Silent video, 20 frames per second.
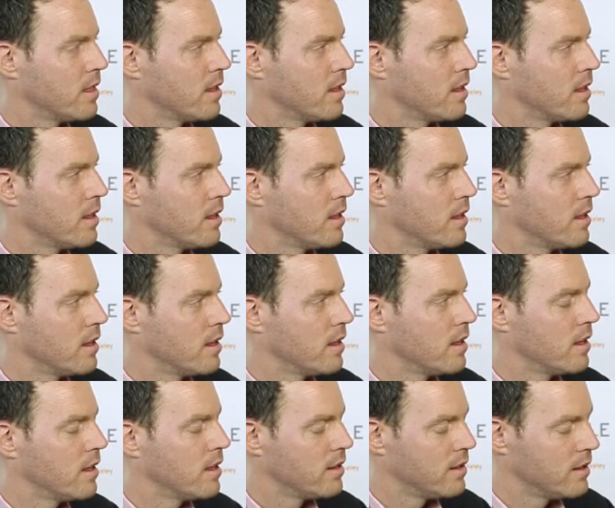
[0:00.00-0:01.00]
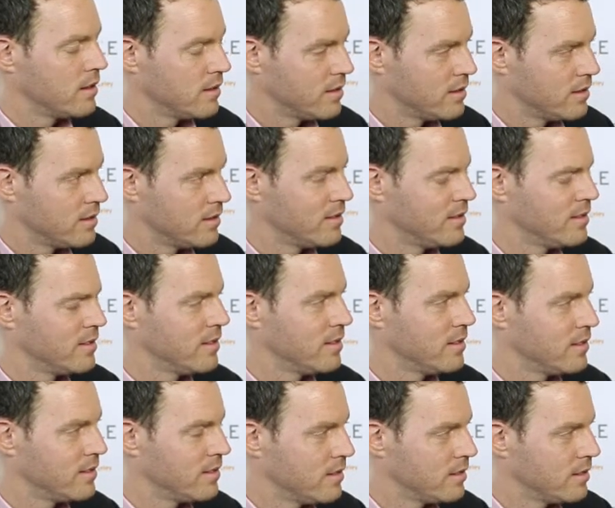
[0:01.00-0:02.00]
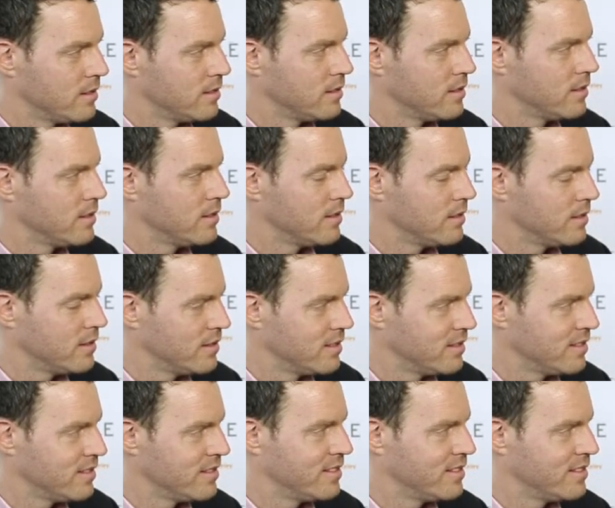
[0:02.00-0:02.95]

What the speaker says: This person isn't speaking.